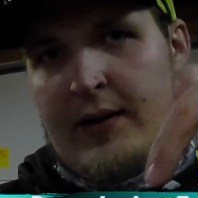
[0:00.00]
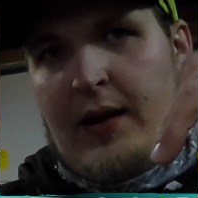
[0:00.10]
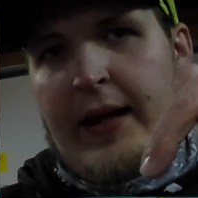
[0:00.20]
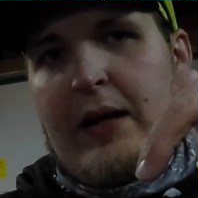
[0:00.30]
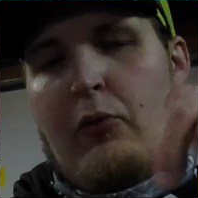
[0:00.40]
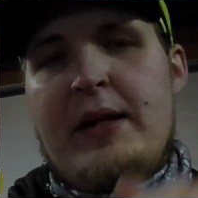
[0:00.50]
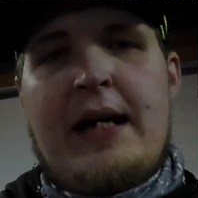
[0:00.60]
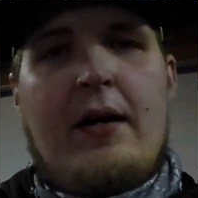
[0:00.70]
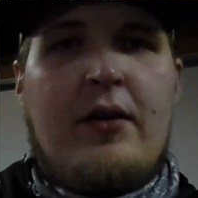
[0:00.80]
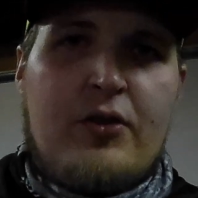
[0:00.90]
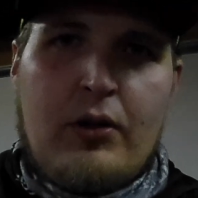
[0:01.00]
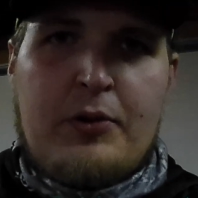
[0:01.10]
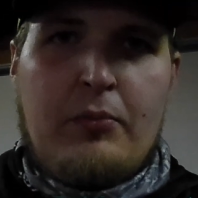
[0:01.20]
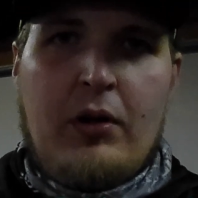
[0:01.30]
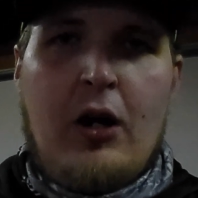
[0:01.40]
Link will be down in the
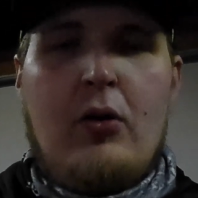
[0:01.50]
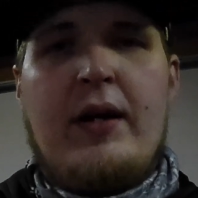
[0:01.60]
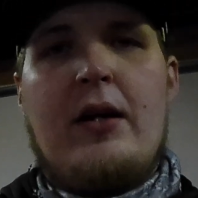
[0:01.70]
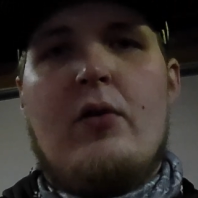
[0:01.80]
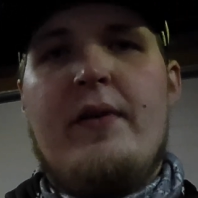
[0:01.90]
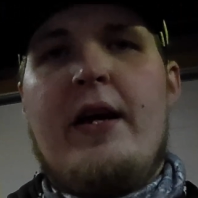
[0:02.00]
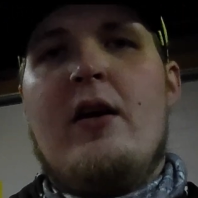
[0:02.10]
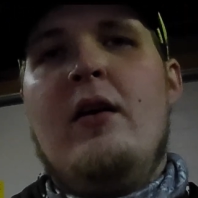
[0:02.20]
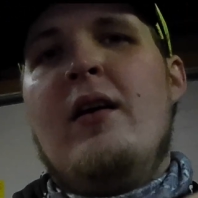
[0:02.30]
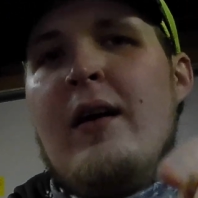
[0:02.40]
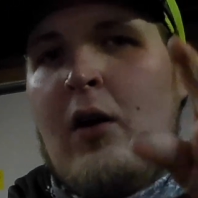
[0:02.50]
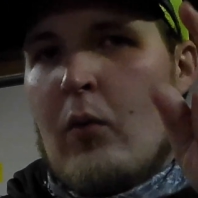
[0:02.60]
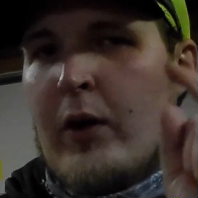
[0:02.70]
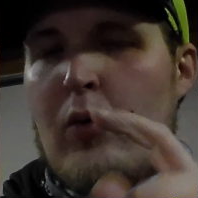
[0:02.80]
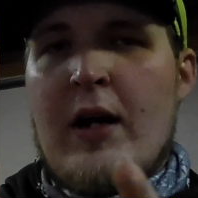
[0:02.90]
description below. Get over there,
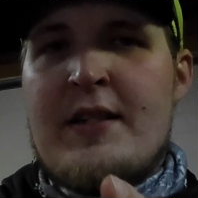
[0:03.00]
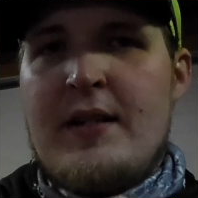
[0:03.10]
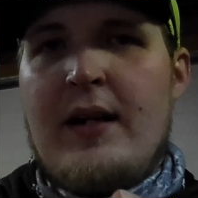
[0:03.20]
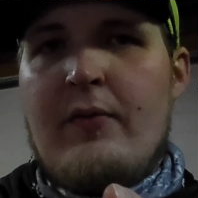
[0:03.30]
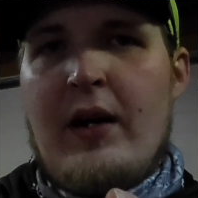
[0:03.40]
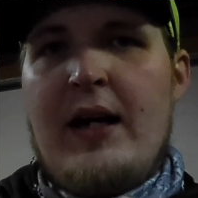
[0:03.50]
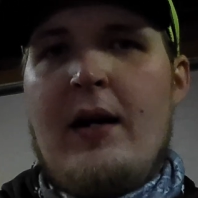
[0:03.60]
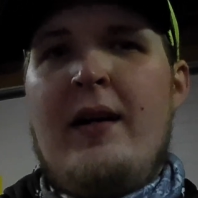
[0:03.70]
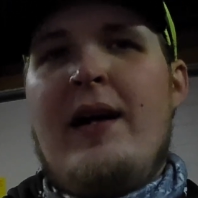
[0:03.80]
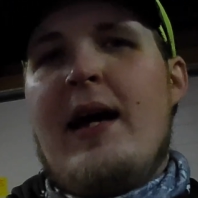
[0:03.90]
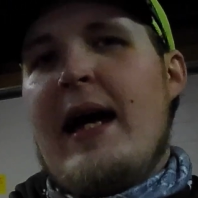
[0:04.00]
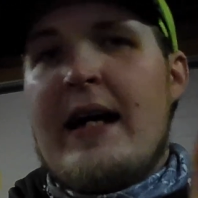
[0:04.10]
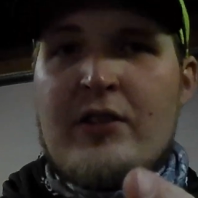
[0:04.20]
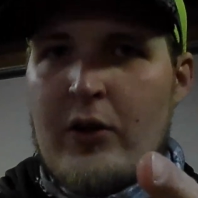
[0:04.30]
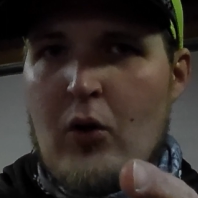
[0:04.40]
request an invite,
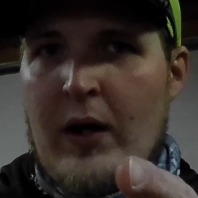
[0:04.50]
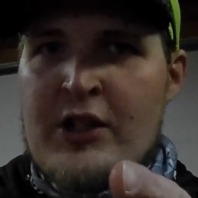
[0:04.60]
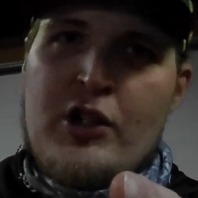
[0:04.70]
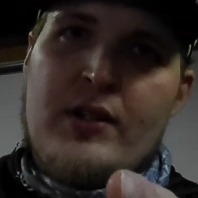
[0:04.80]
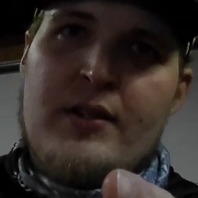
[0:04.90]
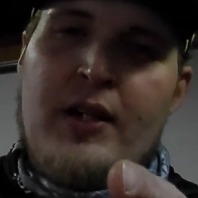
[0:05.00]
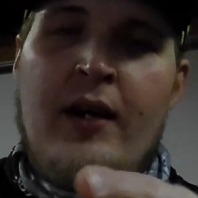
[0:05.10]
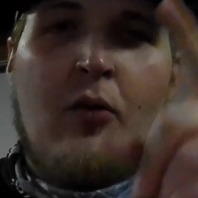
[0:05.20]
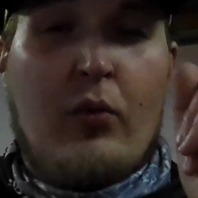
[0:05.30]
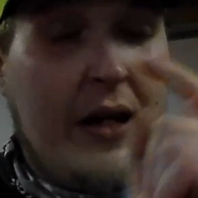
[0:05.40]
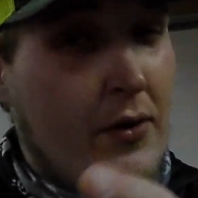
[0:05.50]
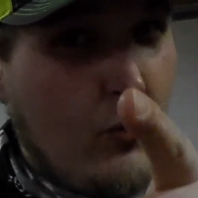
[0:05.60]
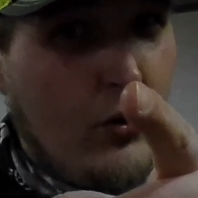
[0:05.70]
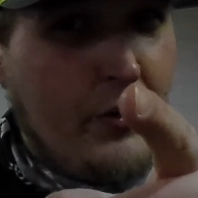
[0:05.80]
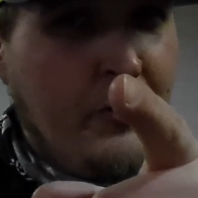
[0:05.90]
answer the questions, read the
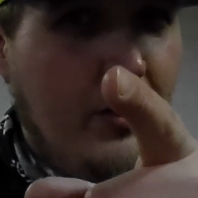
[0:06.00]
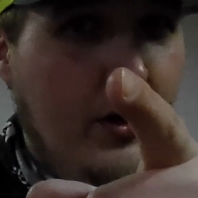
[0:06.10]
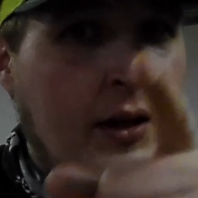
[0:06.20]
rules.